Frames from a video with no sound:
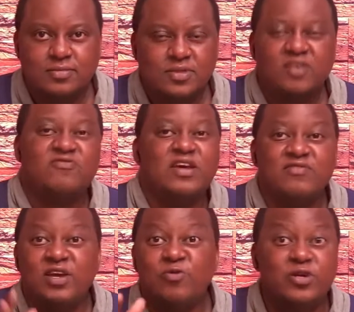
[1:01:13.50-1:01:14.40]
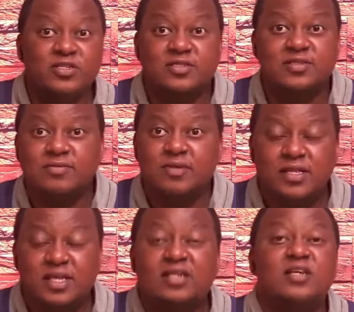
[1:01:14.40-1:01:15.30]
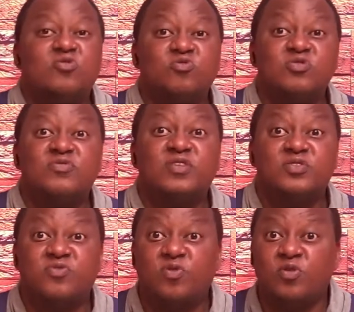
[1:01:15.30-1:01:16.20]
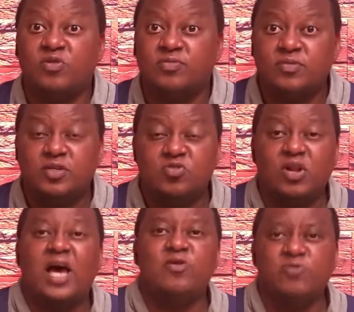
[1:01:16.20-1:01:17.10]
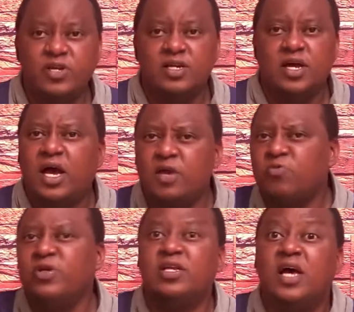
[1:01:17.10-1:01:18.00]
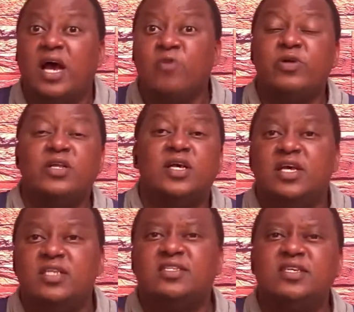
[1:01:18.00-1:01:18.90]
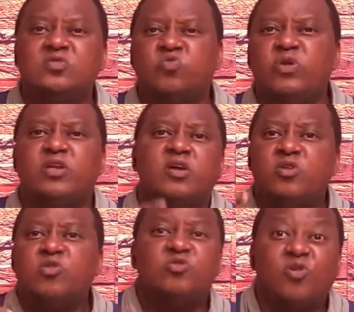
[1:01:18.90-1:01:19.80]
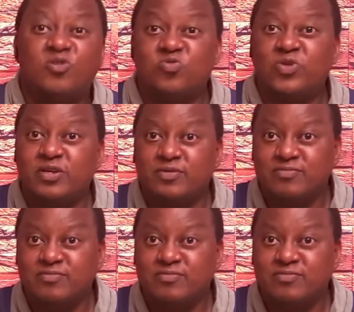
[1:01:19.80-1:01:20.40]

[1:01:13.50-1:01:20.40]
The five I wills that led to Lucifer's fall. So I will, I will, I will. his will, not God's will.